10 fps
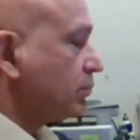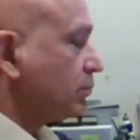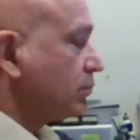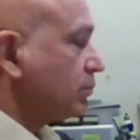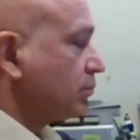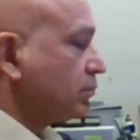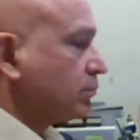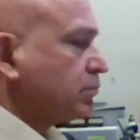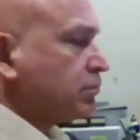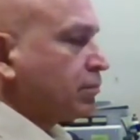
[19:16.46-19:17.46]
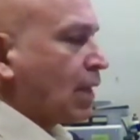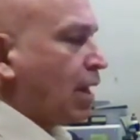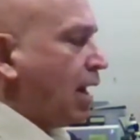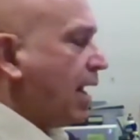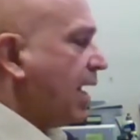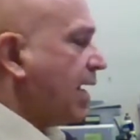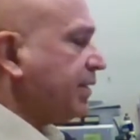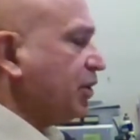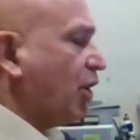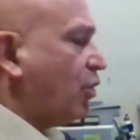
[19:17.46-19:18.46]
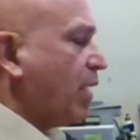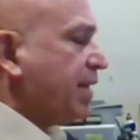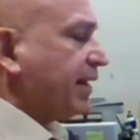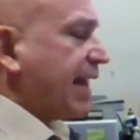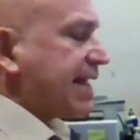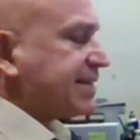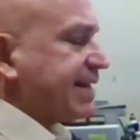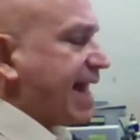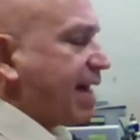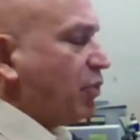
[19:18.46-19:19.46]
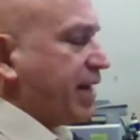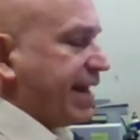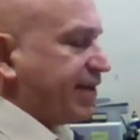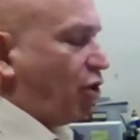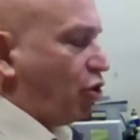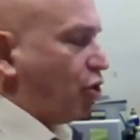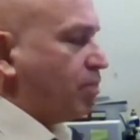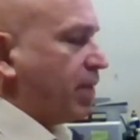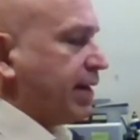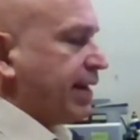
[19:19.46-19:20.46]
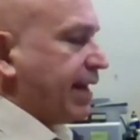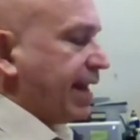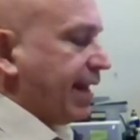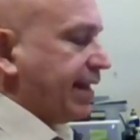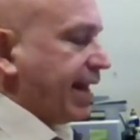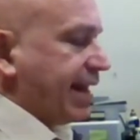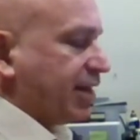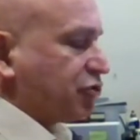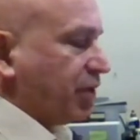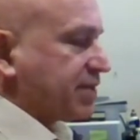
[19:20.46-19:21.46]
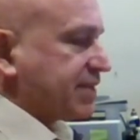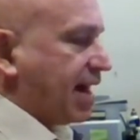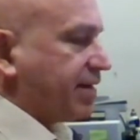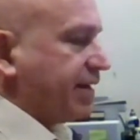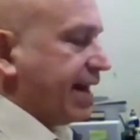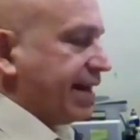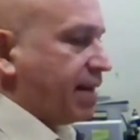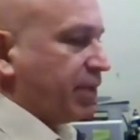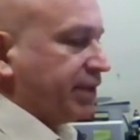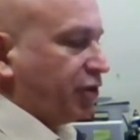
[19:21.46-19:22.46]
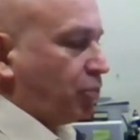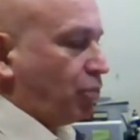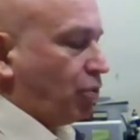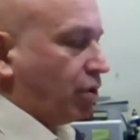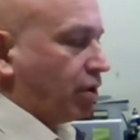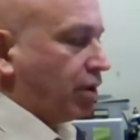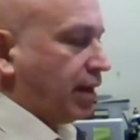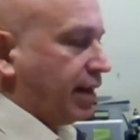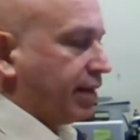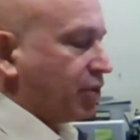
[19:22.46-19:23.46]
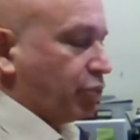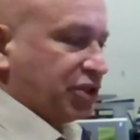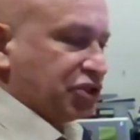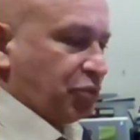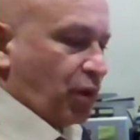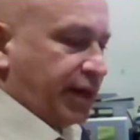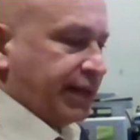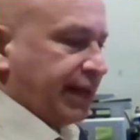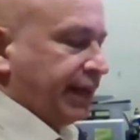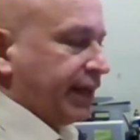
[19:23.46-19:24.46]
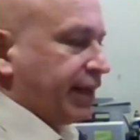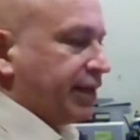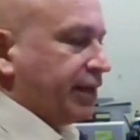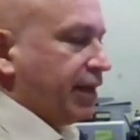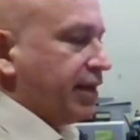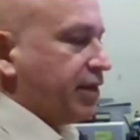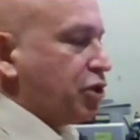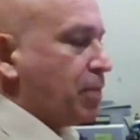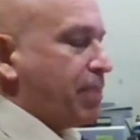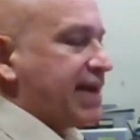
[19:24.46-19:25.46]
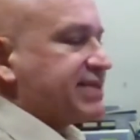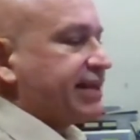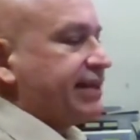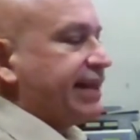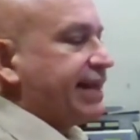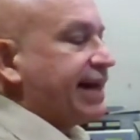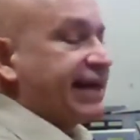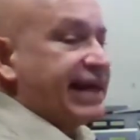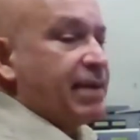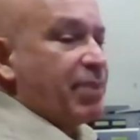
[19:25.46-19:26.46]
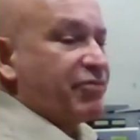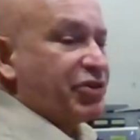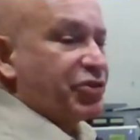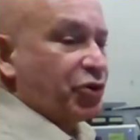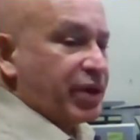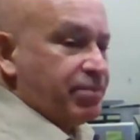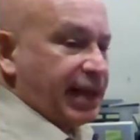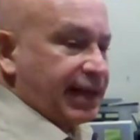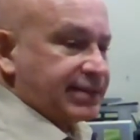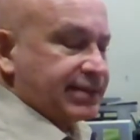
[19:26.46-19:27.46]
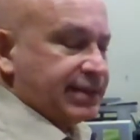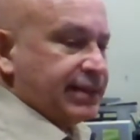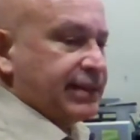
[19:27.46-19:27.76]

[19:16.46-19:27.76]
You know, the last thing I would hit home, and Andrea started, and I'm a little more the rigid one. You basically got to get up every 30 minutes.